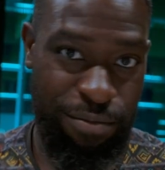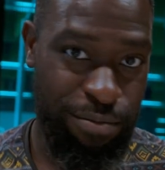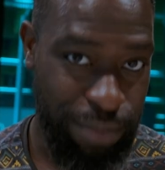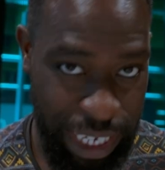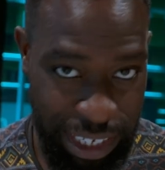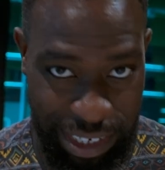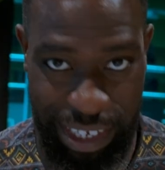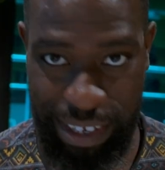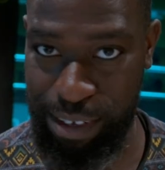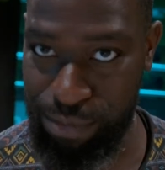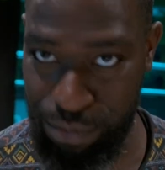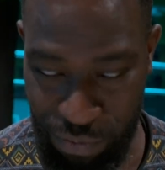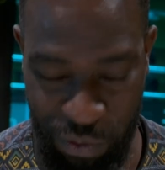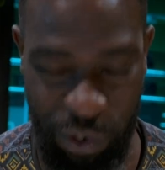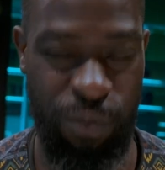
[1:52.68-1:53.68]
basically,
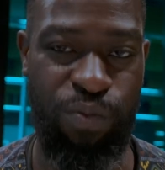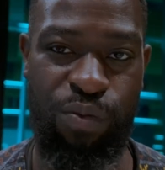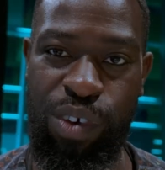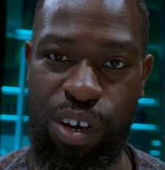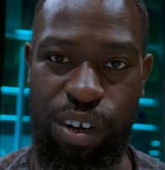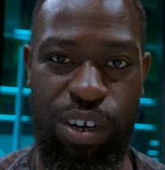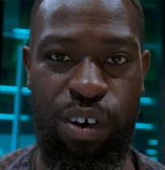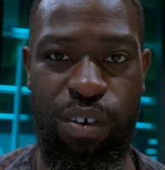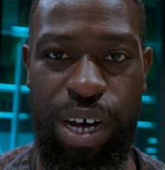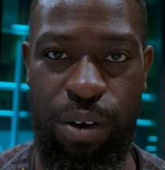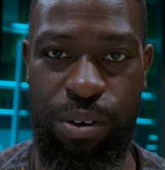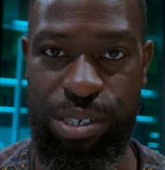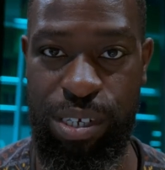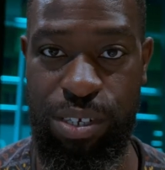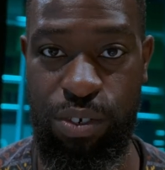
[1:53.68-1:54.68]
well, we all know
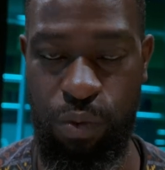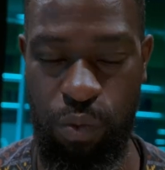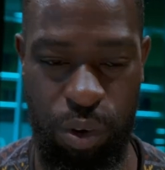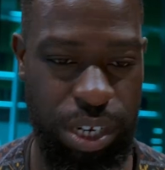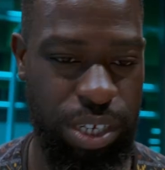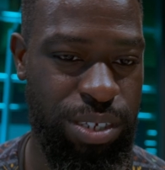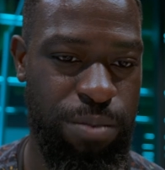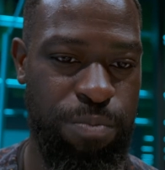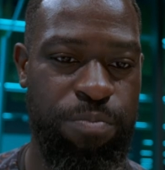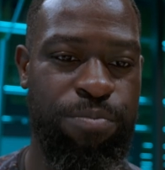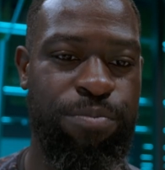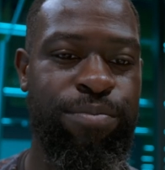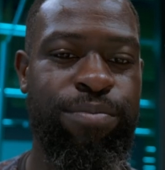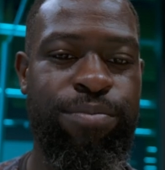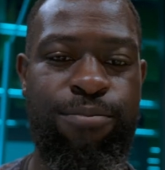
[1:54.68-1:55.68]
how a sensor works.
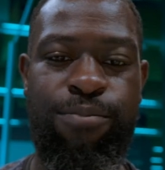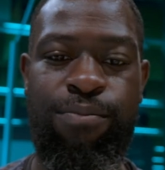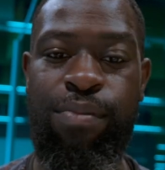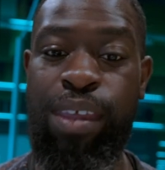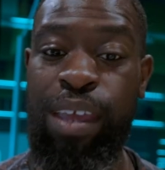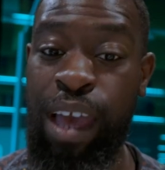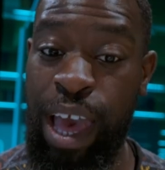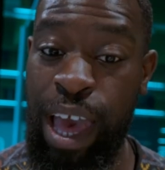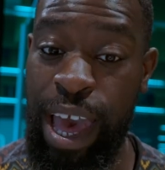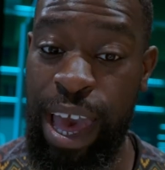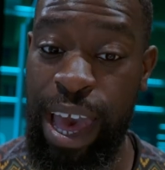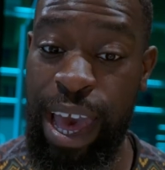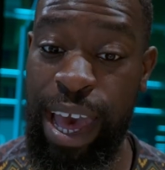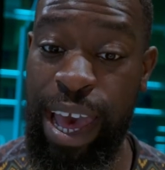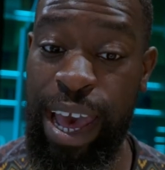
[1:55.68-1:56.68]

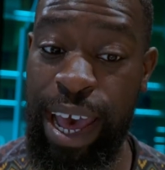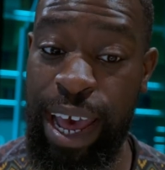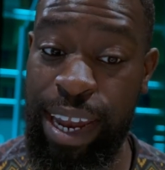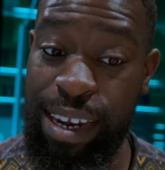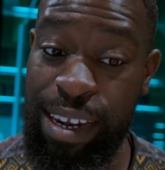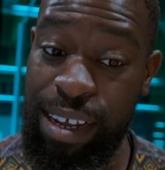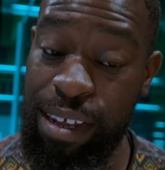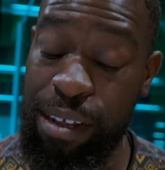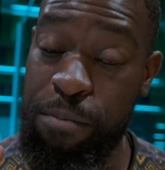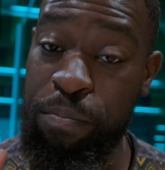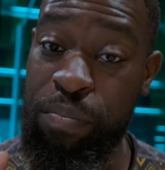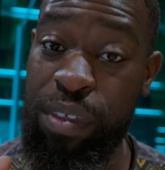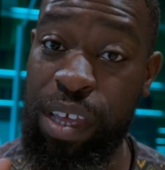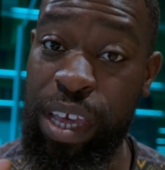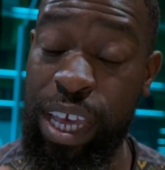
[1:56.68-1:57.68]
And
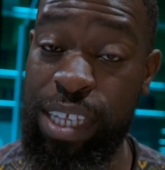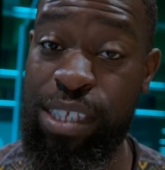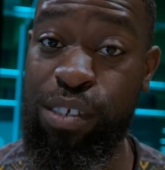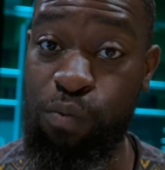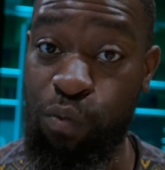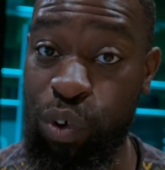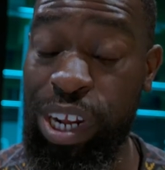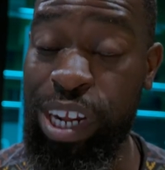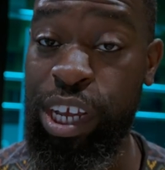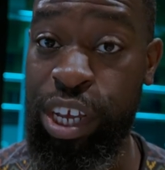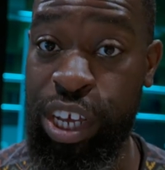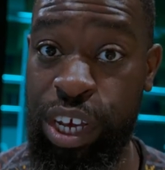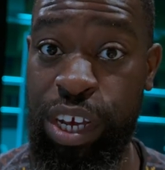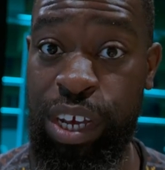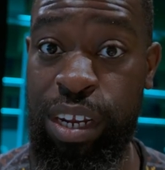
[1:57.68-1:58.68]
it's really
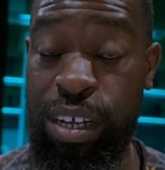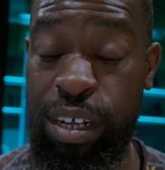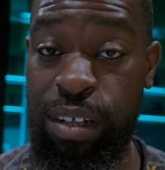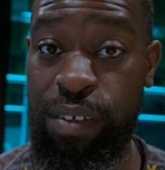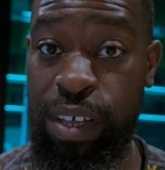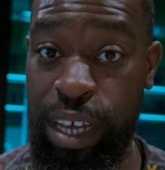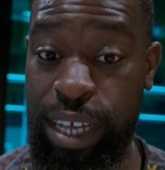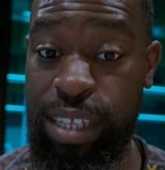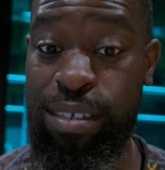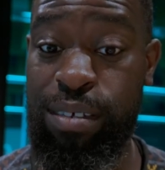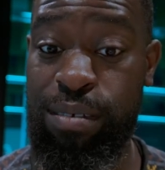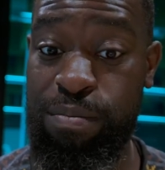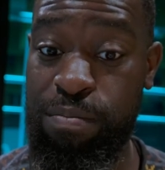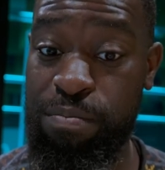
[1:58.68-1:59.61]
good. It's